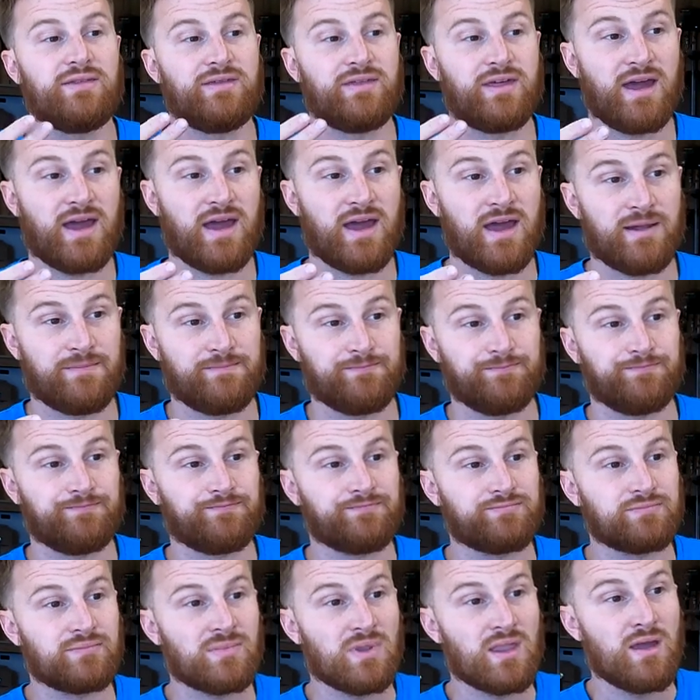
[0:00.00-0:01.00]
then
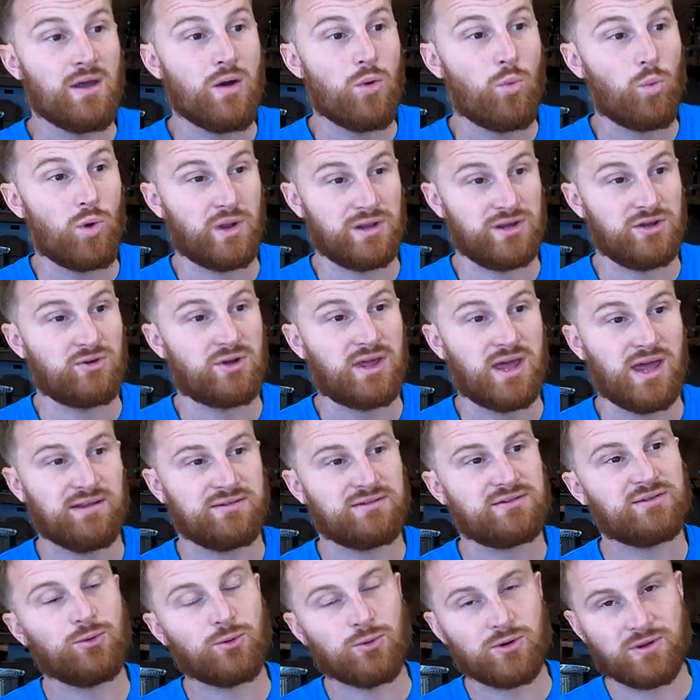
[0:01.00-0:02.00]
when you
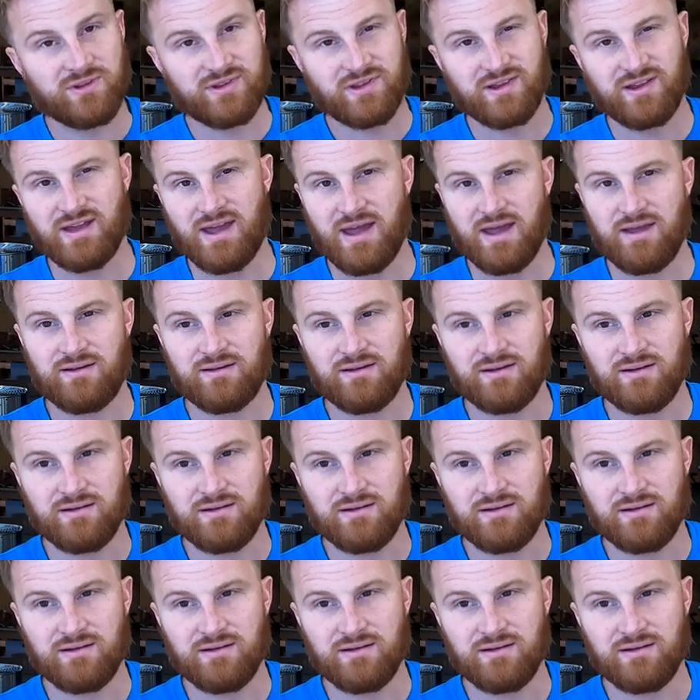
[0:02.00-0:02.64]
get towards the